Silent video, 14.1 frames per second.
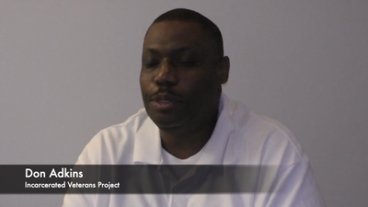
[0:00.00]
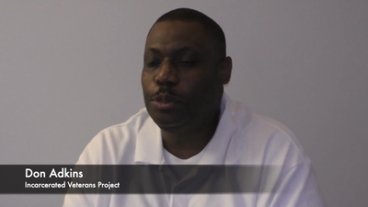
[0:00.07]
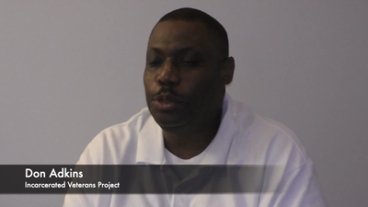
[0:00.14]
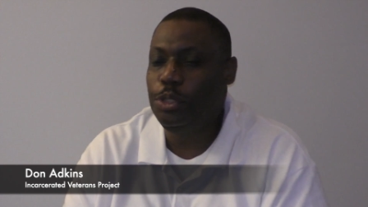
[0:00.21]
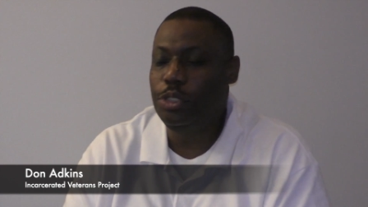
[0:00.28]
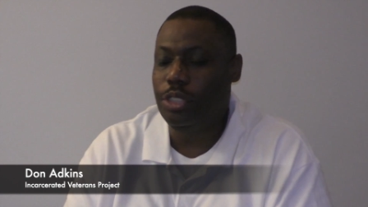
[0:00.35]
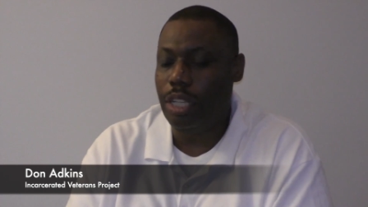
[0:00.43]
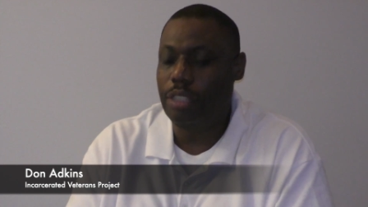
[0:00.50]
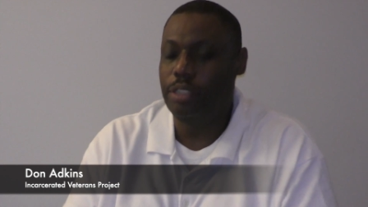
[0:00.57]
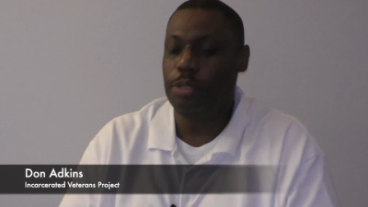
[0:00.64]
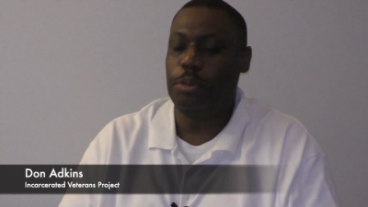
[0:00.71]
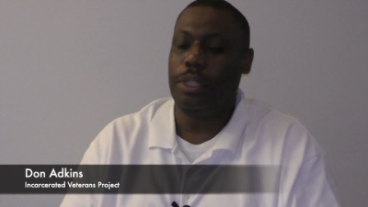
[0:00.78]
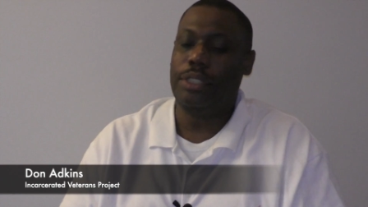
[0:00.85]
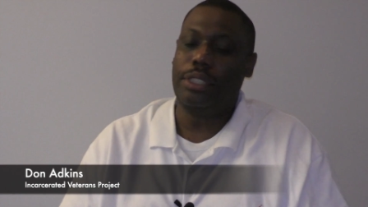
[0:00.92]
When you talk to
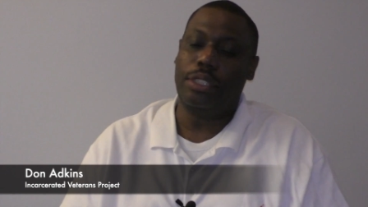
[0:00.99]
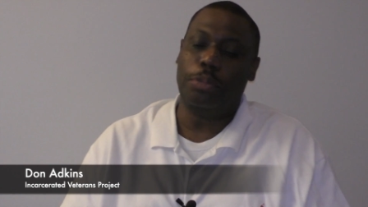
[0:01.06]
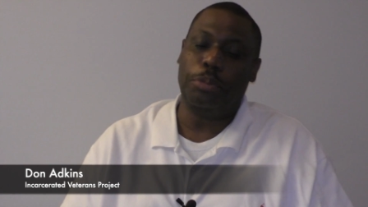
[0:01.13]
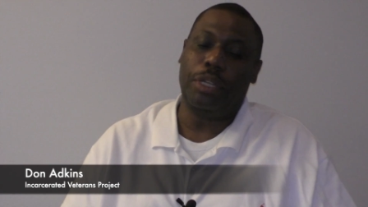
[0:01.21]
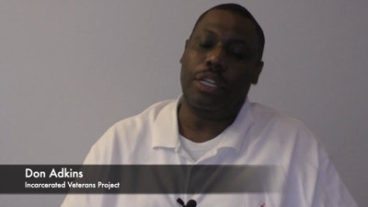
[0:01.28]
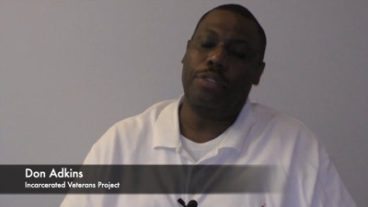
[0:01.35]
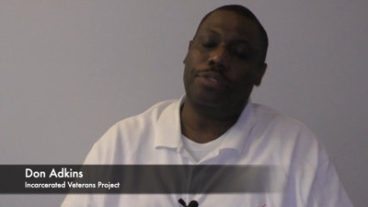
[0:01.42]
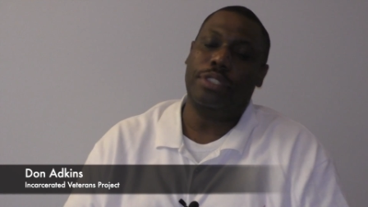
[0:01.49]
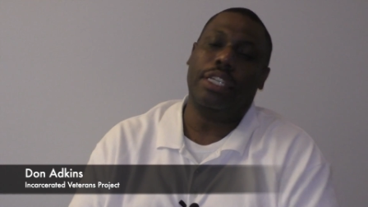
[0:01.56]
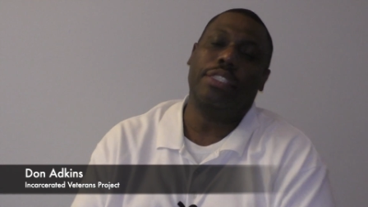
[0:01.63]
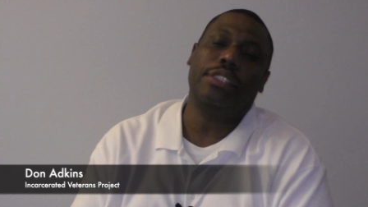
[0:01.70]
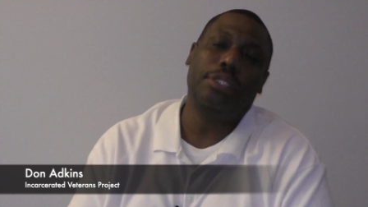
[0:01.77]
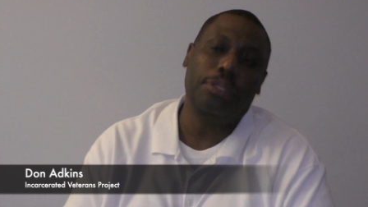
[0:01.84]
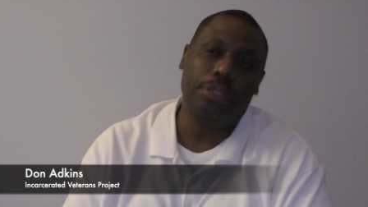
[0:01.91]
somebody, say, look, man, I feel
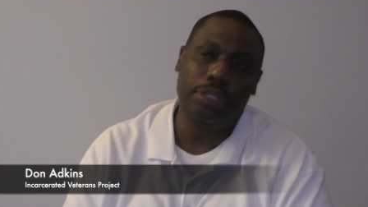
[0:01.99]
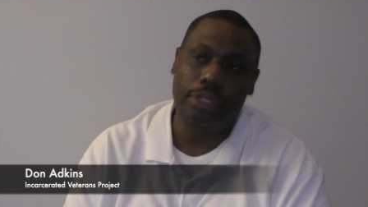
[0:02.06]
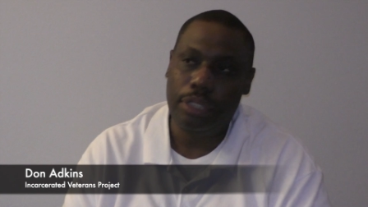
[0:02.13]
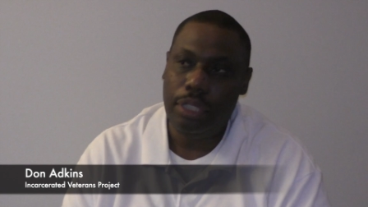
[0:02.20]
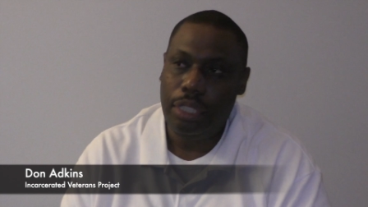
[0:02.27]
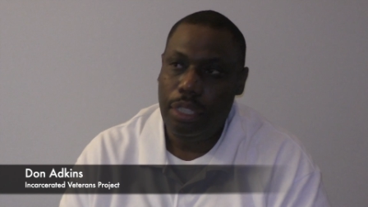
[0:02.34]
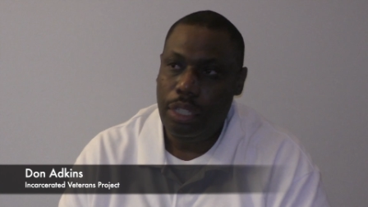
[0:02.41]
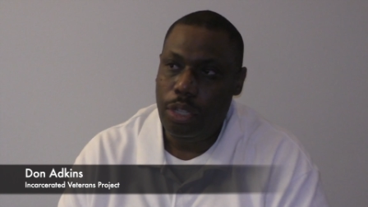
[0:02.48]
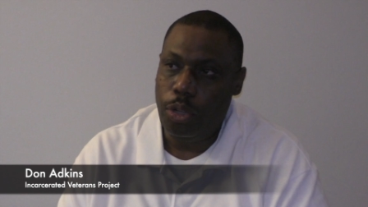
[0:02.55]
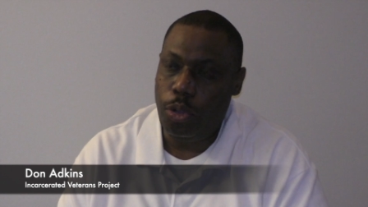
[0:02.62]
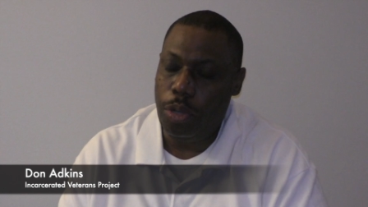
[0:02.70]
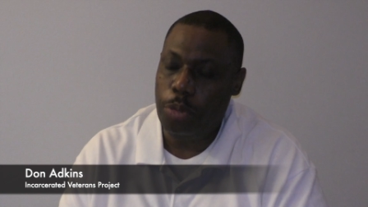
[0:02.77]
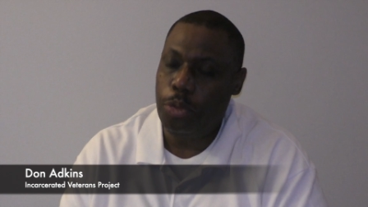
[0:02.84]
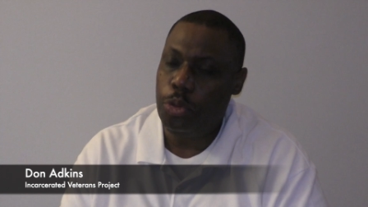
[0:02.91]
like using,
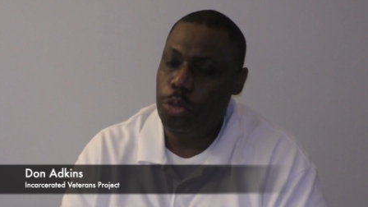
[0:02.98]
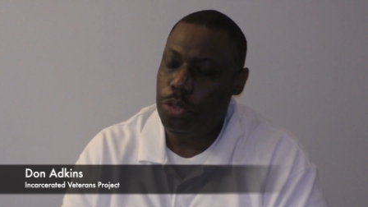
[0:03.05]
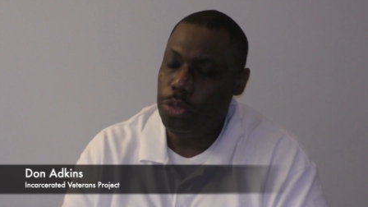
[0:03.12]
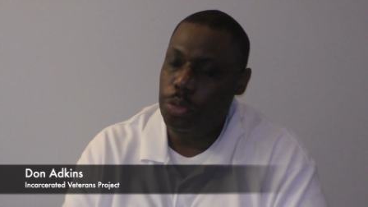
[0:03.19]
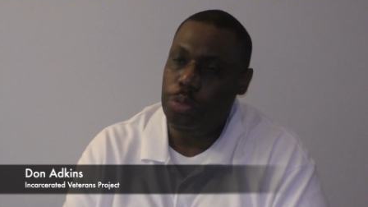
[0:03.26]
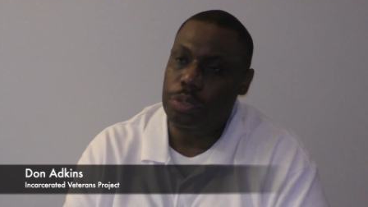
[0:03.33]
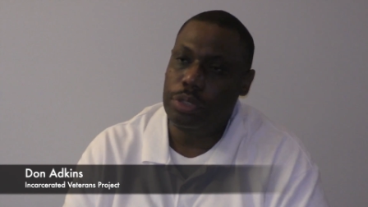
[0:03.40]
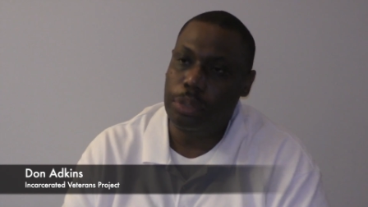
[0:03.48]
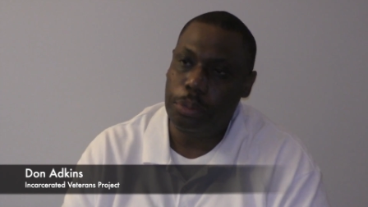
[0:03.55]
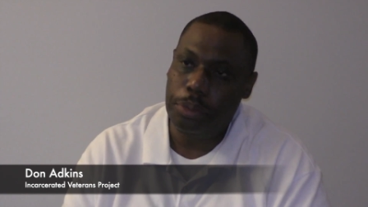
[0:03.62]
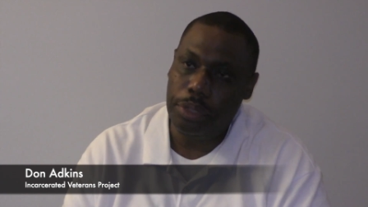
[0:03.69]
or I'm going through something.